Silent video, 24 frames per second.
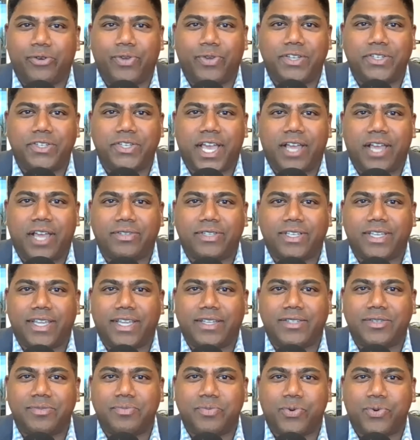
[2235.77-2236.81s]
reach out to
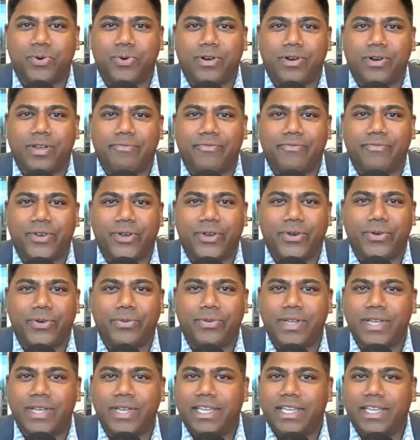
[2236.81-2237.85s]
get some more info,